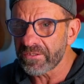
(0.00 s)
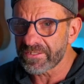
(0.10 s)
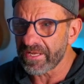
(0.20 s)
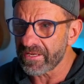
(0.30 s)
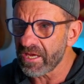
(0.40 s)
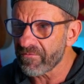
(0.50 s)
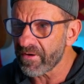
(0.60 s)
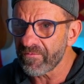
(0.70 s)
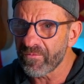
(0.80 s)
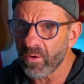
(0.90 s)
I'll just set a
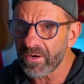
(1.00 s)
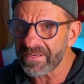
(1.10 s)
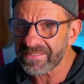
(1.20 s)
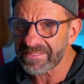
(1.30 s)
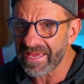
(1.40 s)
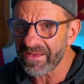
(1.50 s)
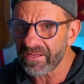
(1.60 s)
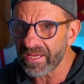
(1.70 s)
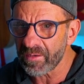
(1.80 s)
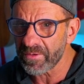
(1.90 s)
keyframe for
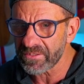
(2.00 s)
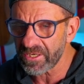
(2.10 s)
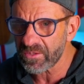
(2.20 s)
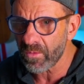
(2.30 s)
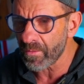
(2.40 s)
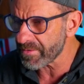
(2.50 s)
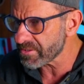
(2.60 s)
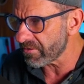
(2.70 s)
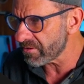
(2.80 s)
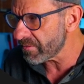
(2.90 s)
scale and position where I wanna
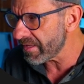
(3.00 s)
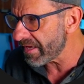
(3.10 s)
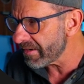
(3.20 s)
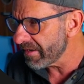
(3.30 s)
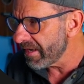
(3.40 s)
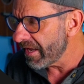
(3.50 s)
start doing that.